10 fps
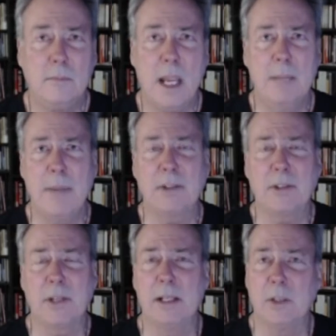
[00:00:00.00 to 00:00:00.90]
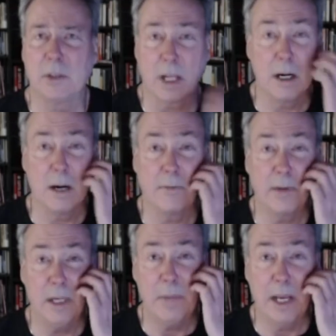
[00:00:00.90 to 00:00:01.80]
The best thing is just get on our
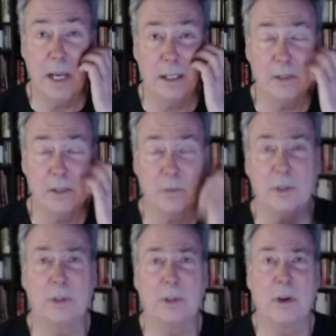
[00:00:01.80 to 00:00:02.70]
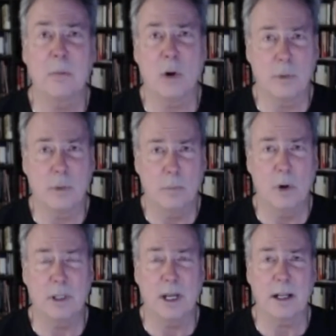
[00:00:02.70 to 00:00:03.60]
free email list, which is go to
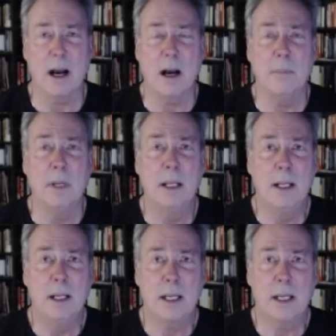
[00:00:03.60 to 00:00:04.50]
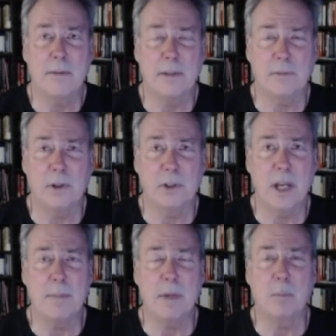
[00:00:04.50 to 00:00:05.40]
themortgagereport.com. Give us the first
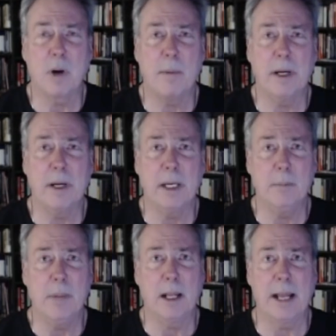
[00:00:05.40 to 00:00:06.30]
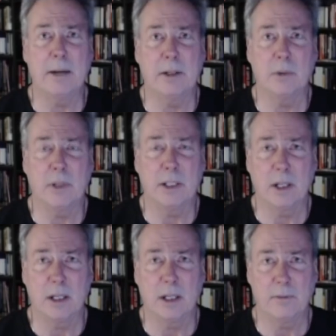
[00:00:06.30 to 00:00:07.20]
name and a primary email address. We'll get
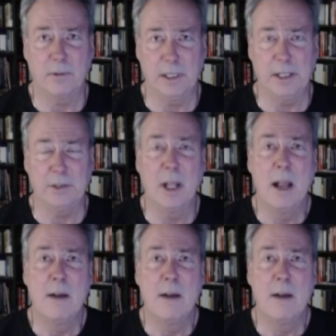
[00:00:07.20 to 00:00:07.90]
you on the free list.